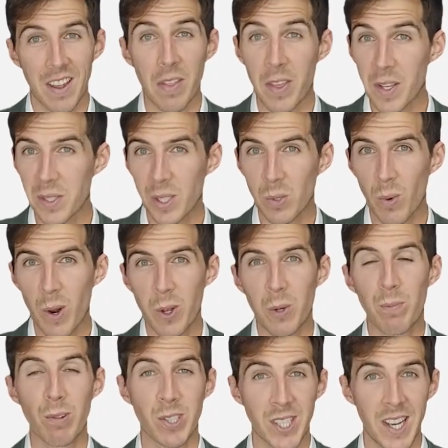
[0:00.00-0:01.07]
This is where
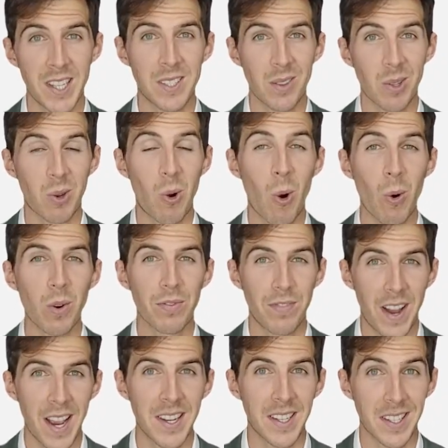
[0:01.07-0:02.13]
you present the core
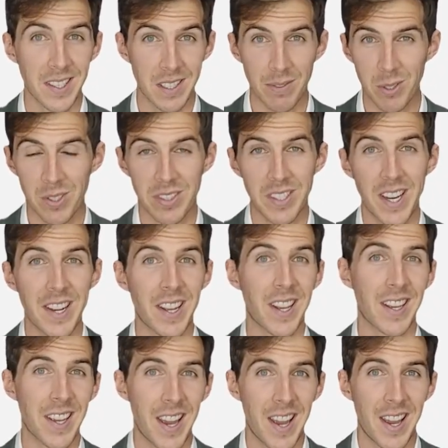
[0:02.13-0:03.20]
findings of your
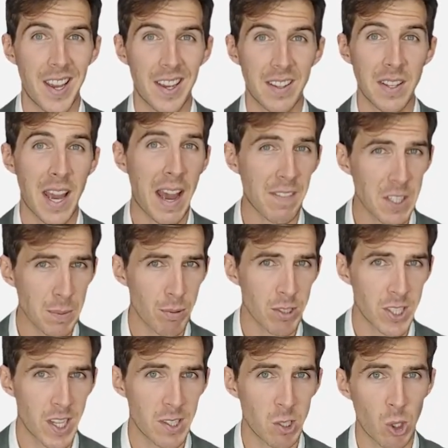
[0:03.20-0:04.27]
study. You have to
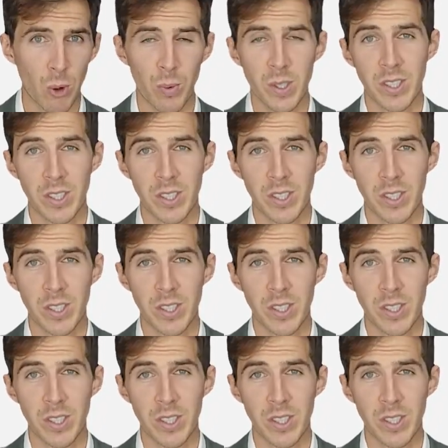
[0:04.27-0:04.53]
present your